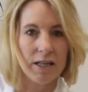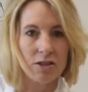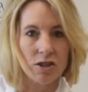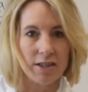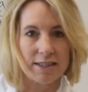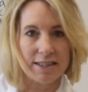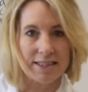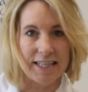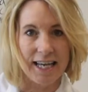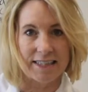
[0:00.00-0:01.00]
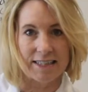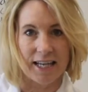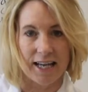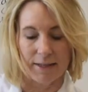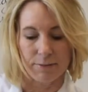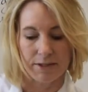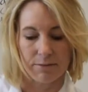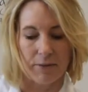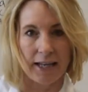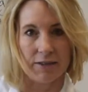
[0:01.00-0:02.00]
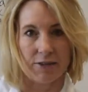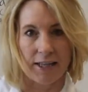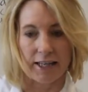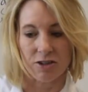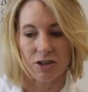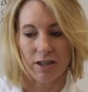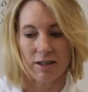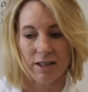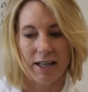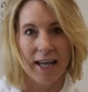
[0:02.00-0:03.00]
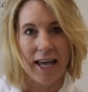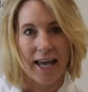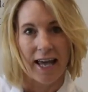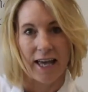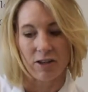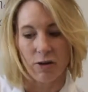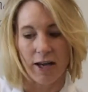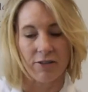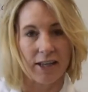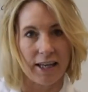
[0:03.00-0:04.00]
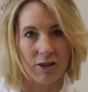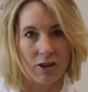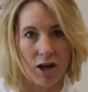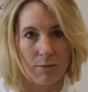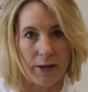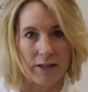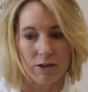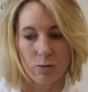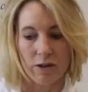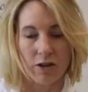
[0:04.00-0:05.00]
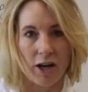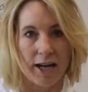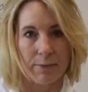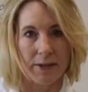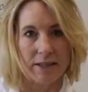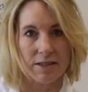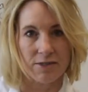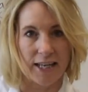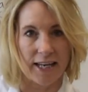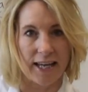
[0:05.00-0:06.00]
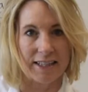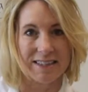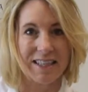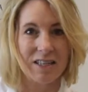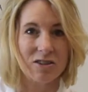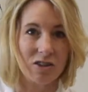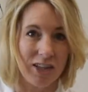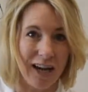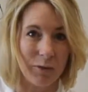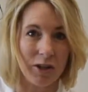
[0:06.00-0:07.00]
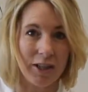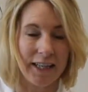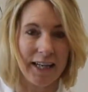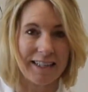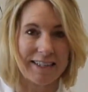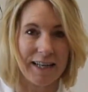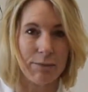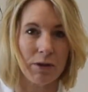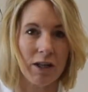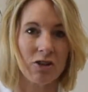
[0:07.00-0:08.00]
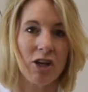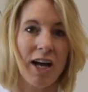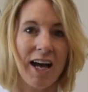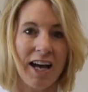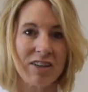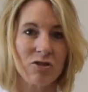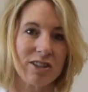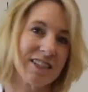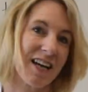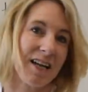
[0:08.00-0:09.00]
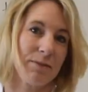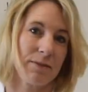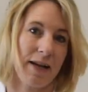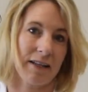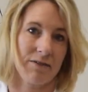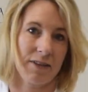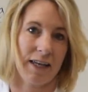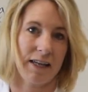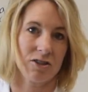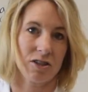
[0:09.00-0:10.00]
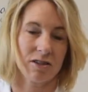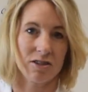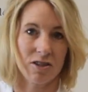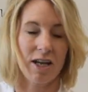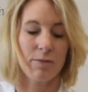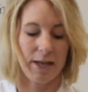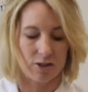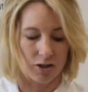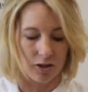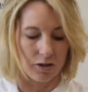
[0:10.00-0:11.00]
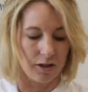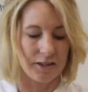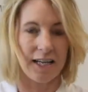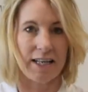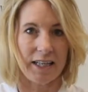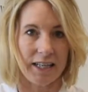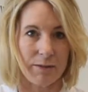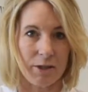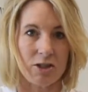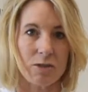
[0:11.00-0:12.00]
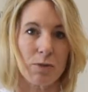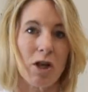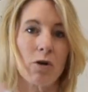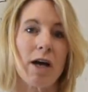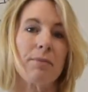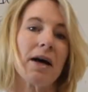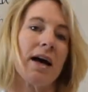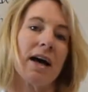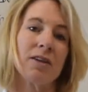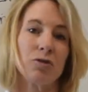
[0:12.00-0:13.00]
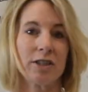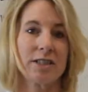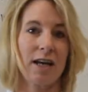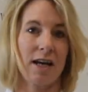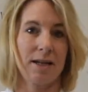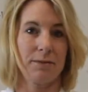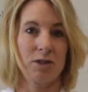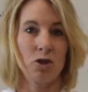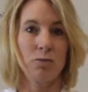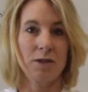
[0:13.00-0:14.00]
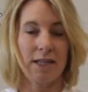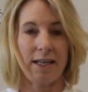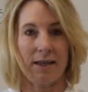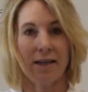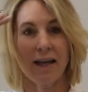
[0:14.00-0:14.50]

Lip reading: So this is 10 times magnification. And you have, again, you're compounded with your eyepiece of 10x. So now we're looking at a sample under 100 times magnification. So now imagine your little tiny image is blown up 100 times, zoomed in.